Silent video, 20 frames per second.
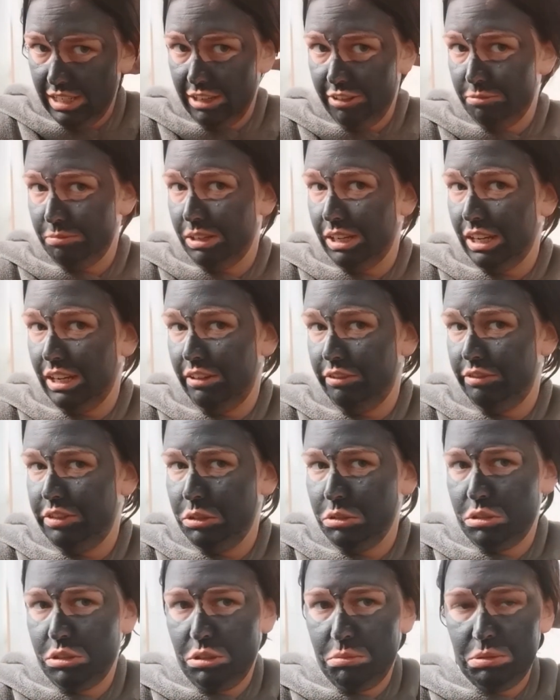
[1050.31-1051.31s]
if my hair
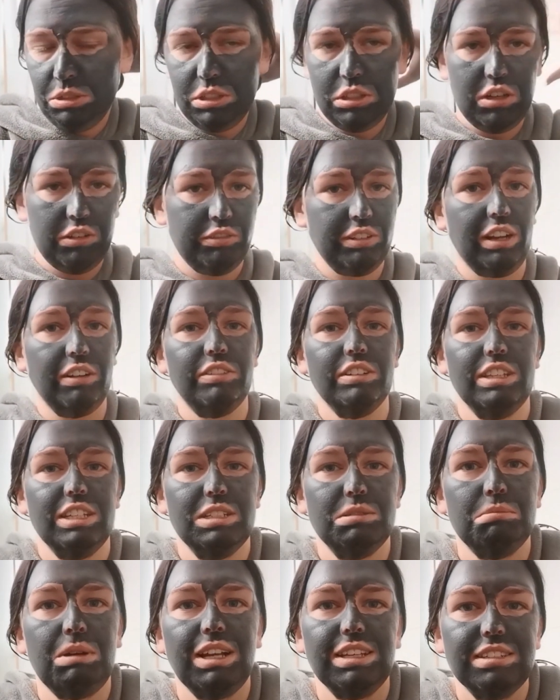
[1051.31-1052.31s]
feels super soft after
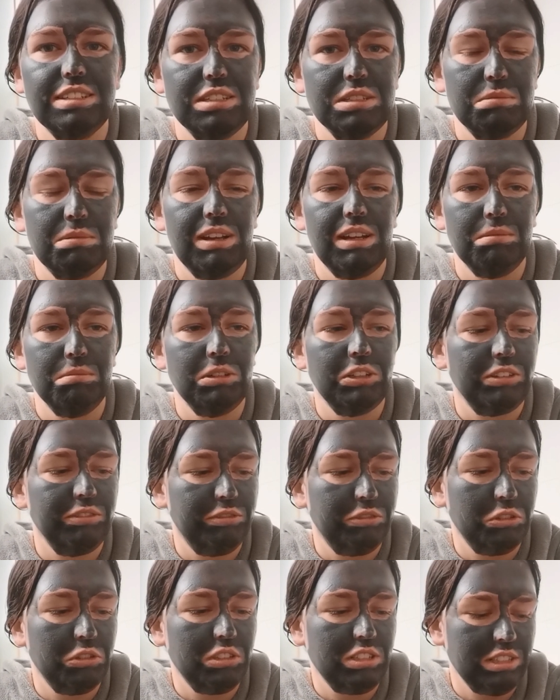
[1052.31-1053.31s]
this mask as well. I'm looking
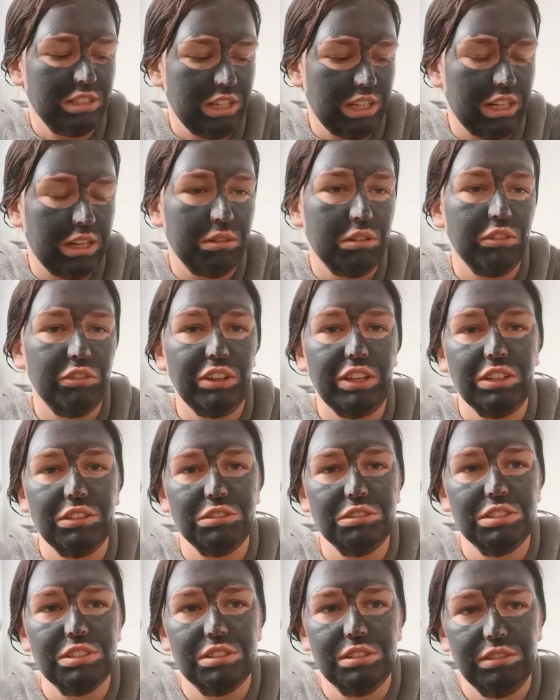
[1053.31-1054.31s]
forward to seeing how it
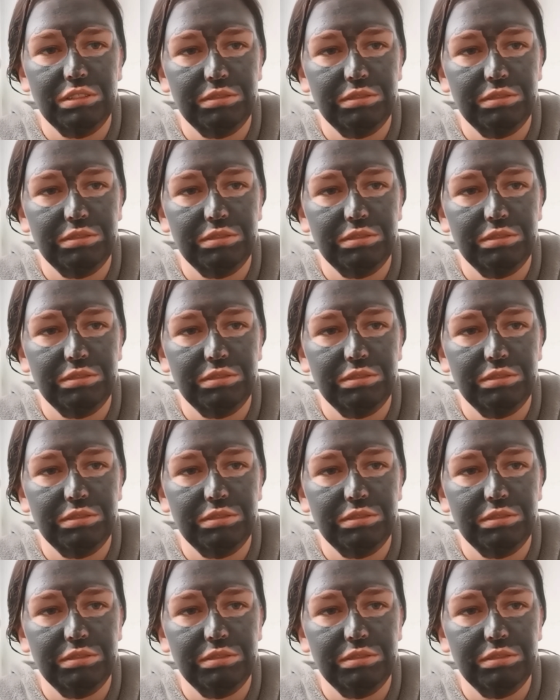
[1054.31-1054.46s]
feels.